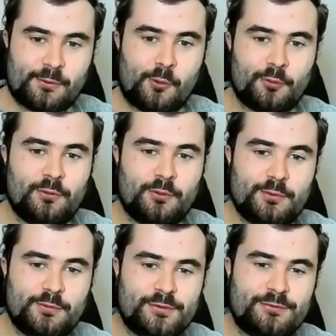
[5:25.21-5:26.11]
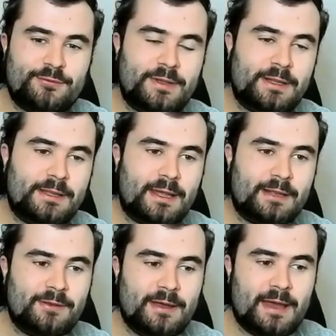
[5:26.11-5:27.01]
or do you just feel
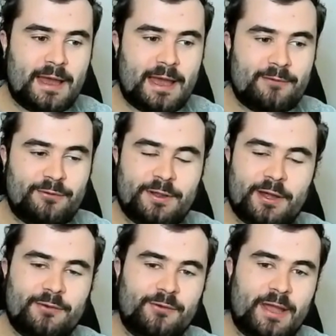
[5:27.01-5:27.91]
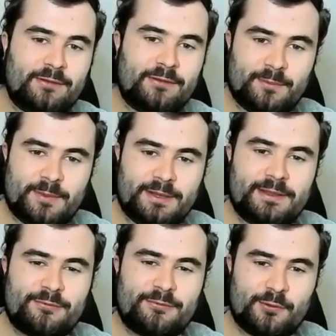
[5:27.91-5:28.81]
that every country has something
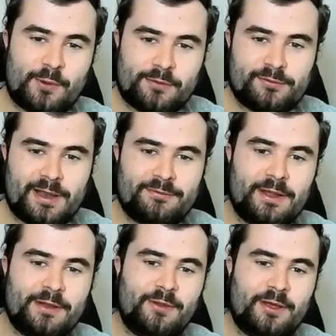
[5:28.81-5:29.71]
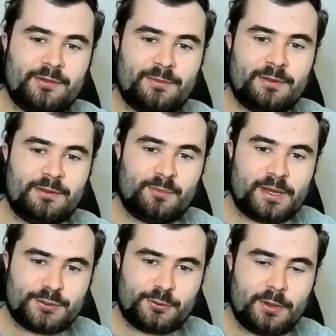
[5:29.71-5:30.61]
different to offer, every country has something
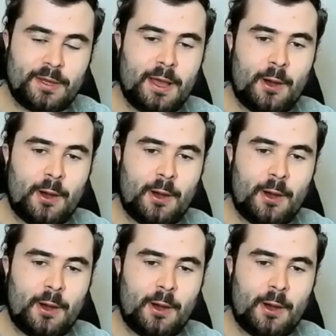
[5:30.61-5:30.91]
special?